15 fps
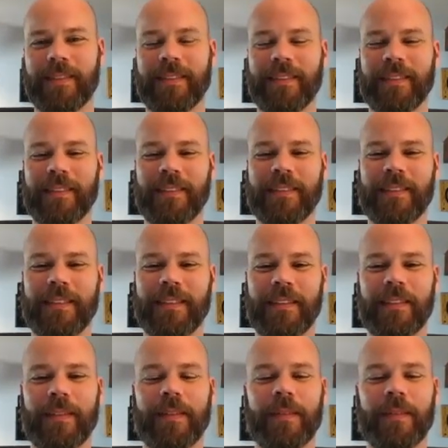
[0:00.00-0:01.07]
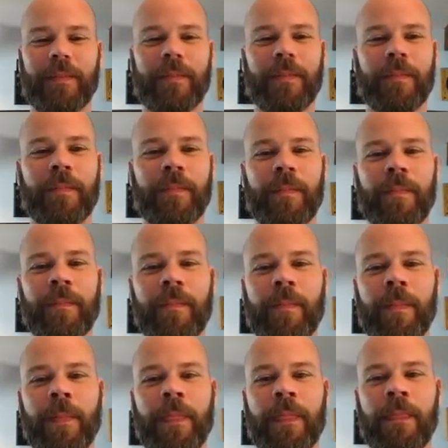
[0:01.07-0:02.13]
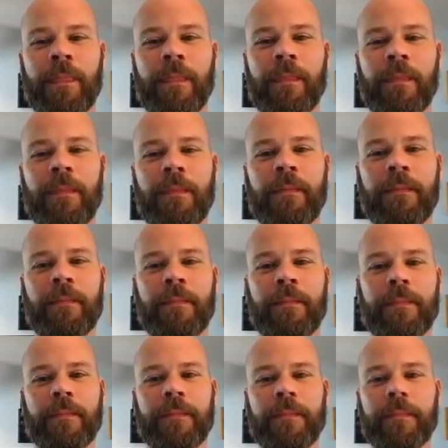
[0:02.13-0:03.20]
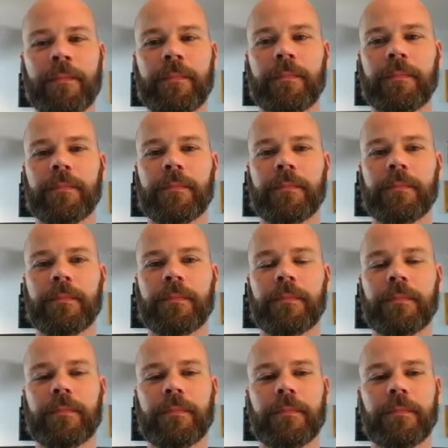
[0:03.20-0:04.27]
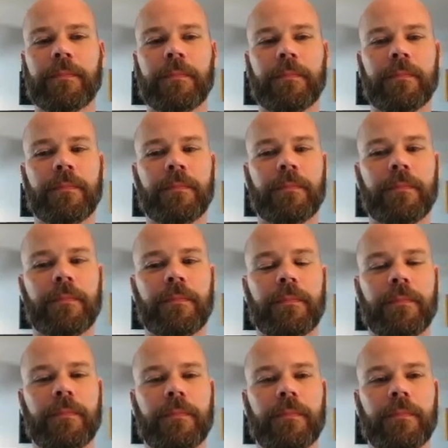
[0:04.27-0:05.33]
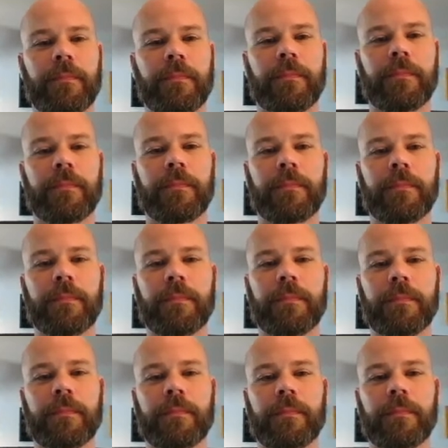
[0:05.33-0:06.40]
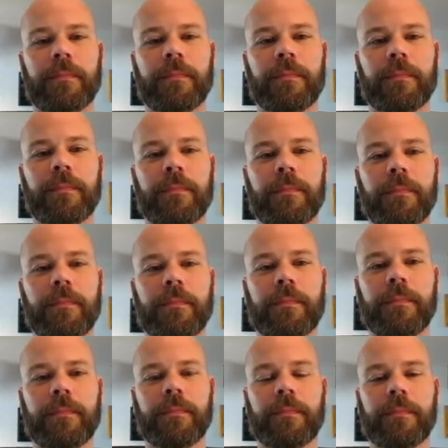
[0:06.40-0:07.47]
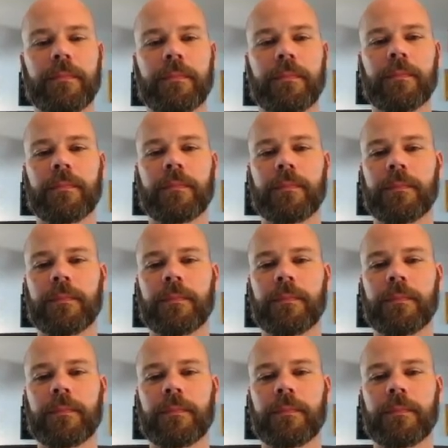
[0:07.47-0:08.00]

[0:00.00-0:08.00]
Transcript: This person isn't speaking.